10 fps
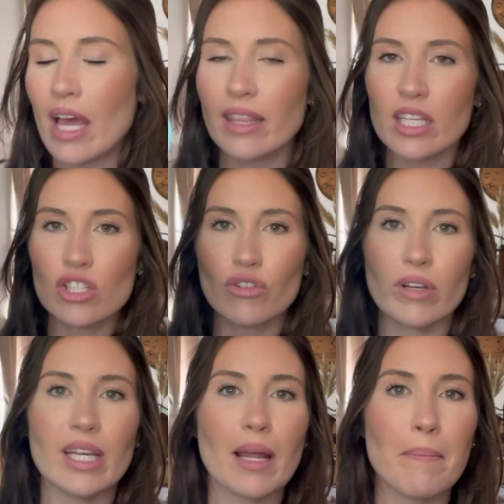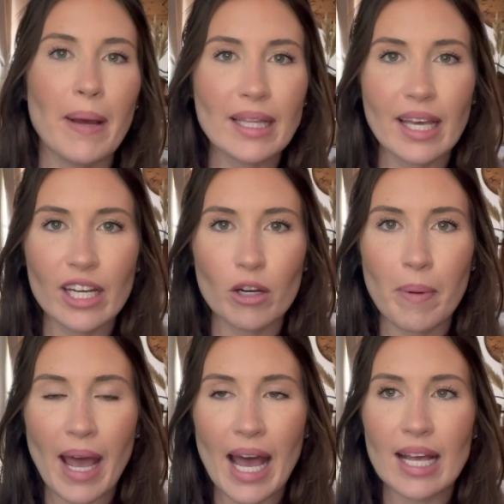these green bed liner
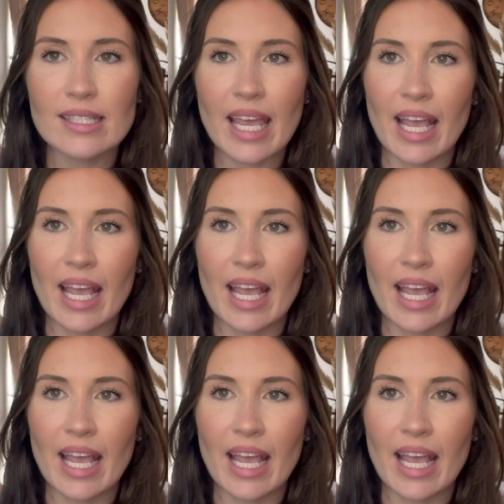pads,